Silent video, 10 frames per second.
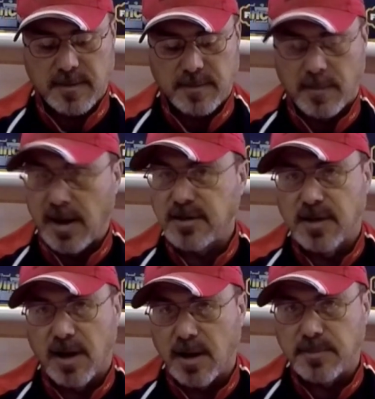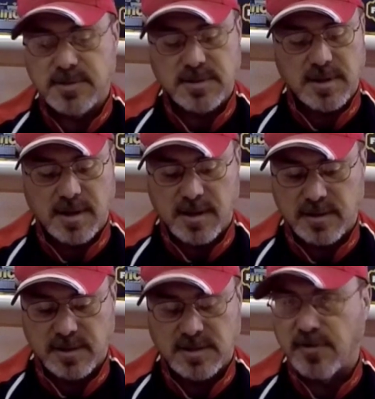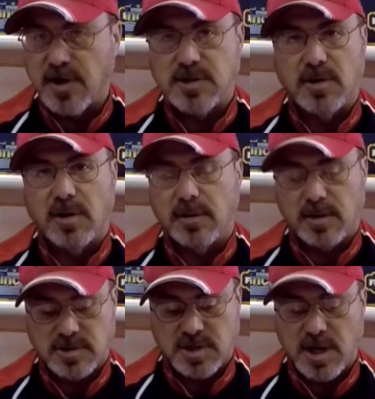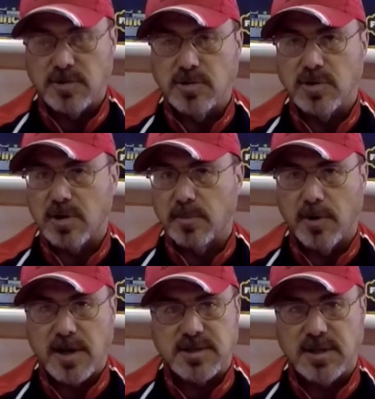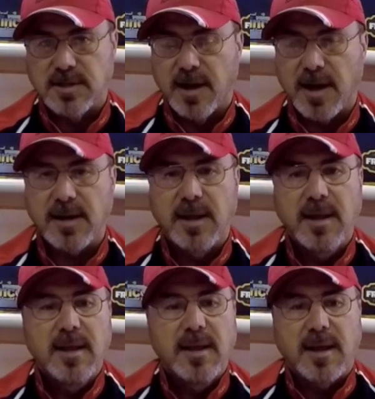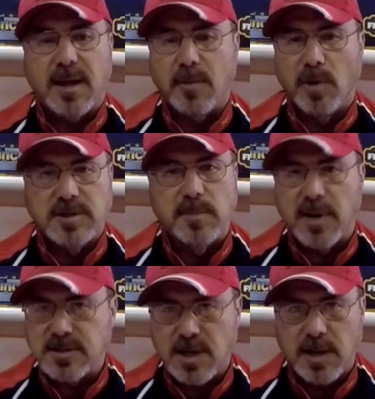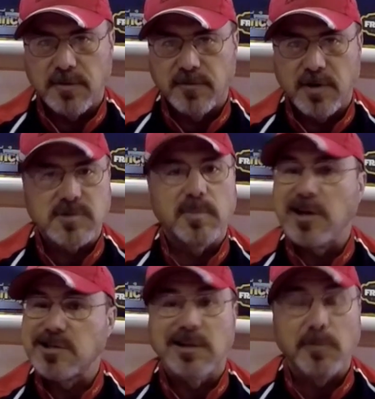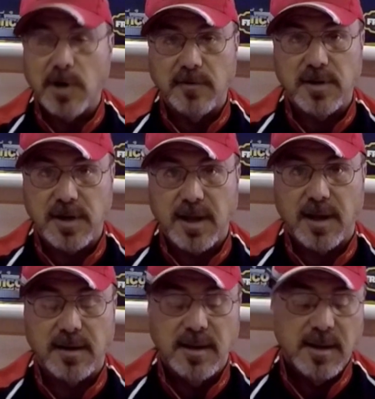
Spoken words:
Many times, let's face it, our schedules are compressed and tight, and when's the best time to fish? Basically whenever you can.